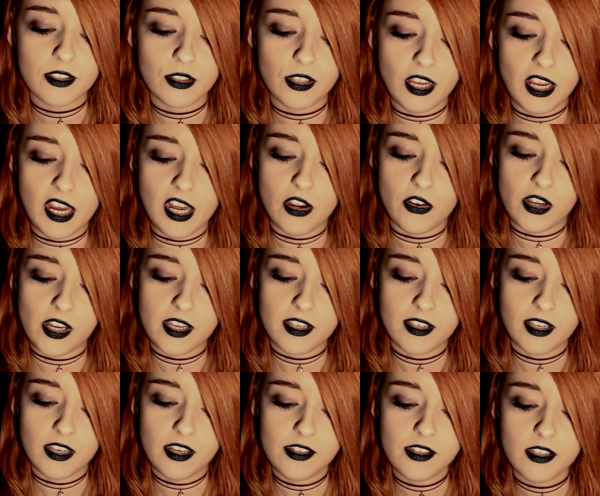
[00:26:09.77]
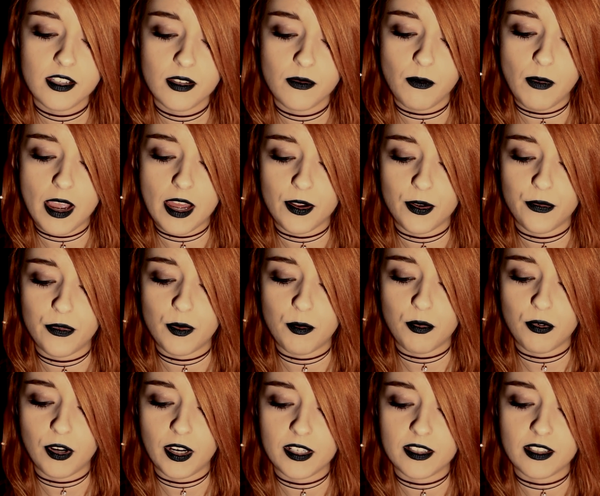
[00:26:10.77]
to Aries, and it doesn't matter if the
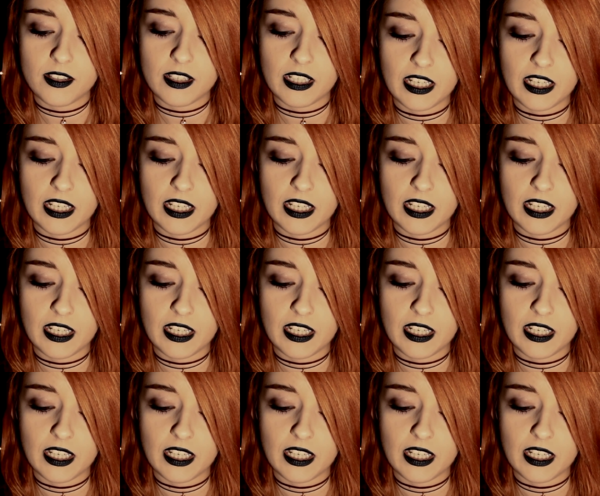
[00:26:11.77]
prize is a